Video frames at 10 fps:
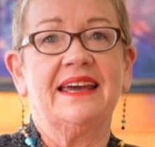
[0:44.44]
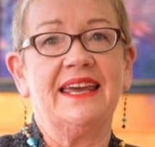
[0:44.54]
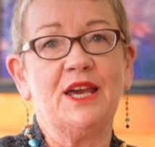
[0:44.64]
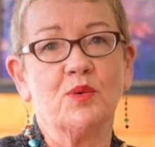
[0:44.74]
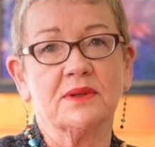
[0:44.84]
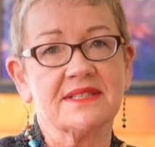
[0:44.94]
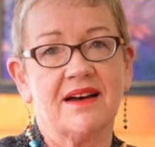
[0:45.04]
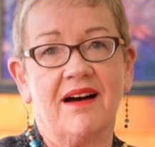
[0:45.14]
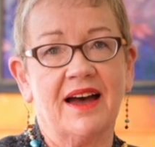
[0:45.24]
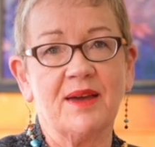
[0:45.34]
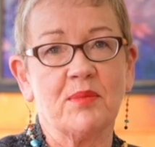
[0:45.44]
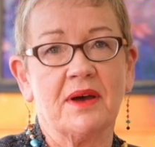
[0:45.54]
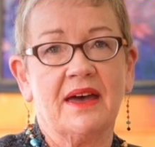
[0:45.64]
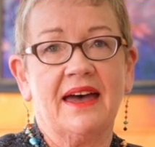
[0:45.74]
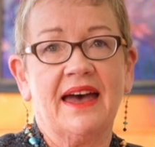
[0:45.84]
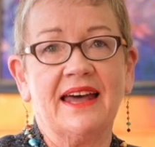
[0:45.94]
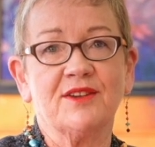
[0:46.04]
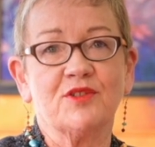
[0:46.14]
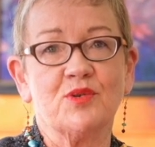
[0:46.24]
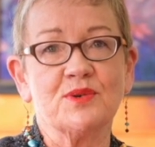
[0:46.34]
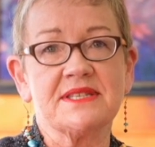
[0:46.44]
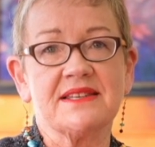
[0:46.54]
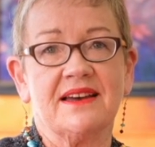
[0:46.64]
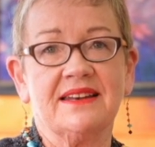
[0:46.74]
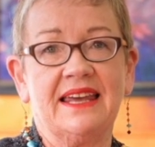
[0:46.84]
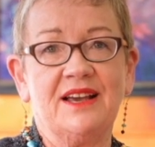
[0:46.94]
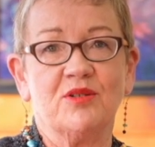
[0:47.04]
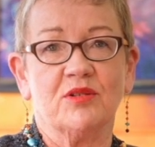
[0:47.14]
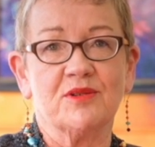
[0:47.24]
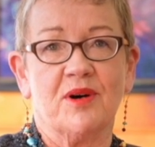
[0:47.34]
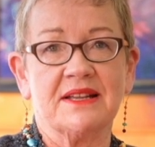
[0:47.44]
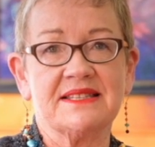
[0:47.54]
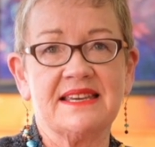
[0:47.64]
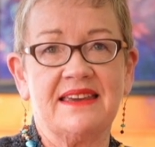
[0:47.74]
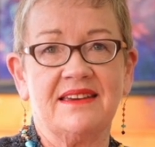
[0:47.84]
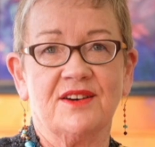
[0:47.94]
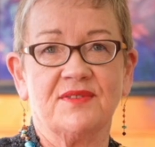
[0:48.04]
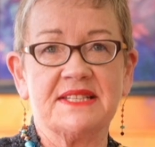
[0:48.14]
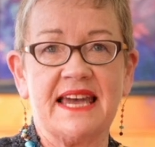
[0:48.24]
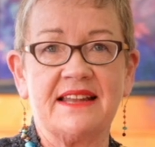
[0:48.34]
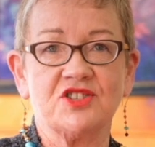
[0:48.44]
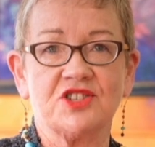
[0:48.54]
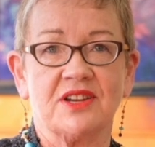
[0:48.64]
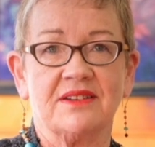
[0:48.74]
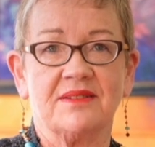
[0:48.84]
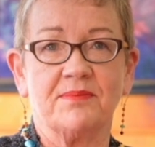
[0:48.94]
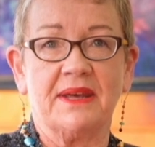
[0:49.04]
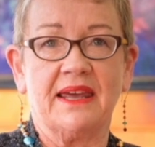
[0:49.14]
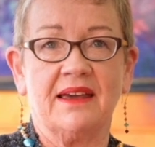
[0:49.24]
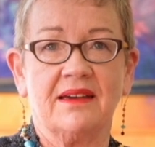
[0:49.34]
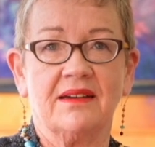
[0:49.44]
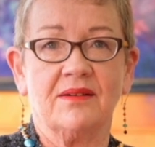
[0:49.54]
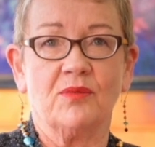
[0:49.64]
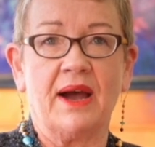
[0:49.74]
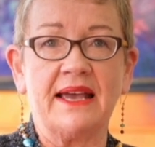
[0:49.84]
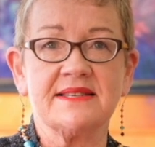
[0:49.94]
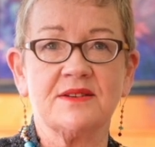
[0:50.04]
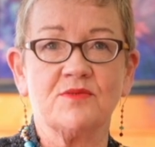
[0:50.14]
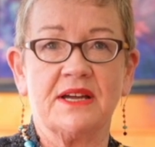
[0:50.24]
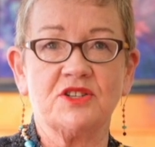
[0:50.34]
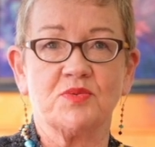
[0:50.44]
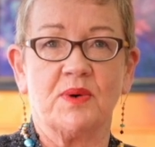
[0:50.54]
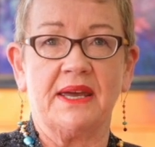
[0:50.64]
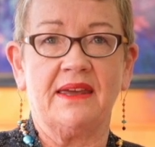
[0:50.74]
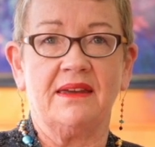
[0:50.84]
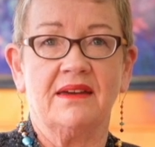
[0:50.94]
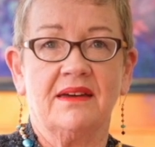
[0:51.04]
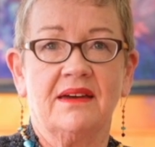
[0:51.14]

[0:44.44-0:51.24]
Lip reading: equal time, and of course an equal quality of attention, being ways in which we